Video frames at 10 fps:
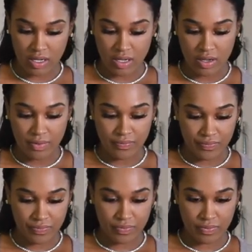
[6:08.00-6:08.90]

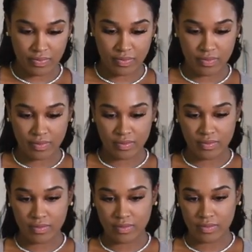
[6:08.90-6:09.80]

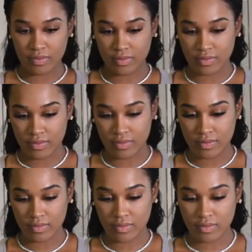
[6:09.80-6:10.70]

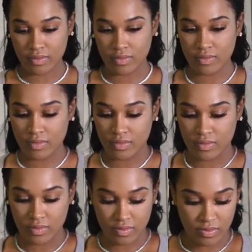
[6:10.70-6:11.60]

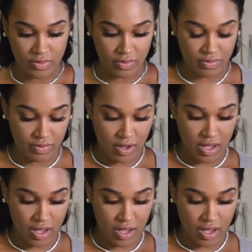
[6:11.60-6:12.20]
(silence)